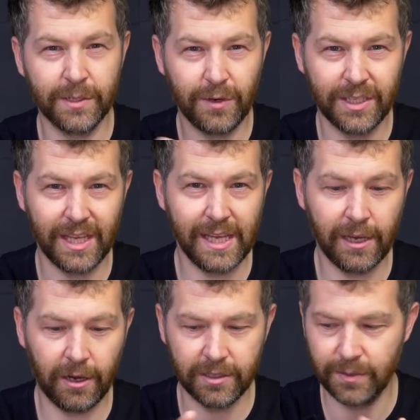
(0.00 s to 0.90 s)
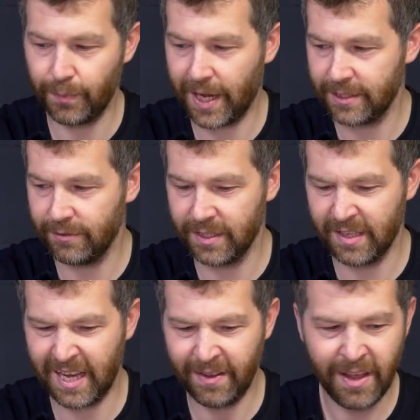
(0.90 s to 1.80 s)
for SD cards and batteries and
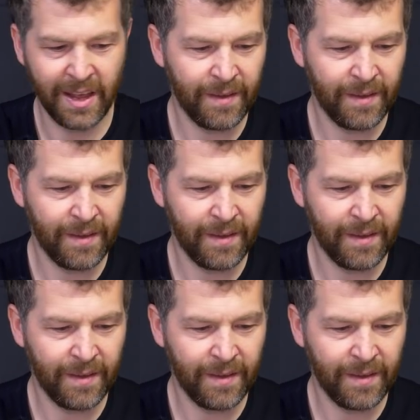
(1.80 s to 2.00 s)
that.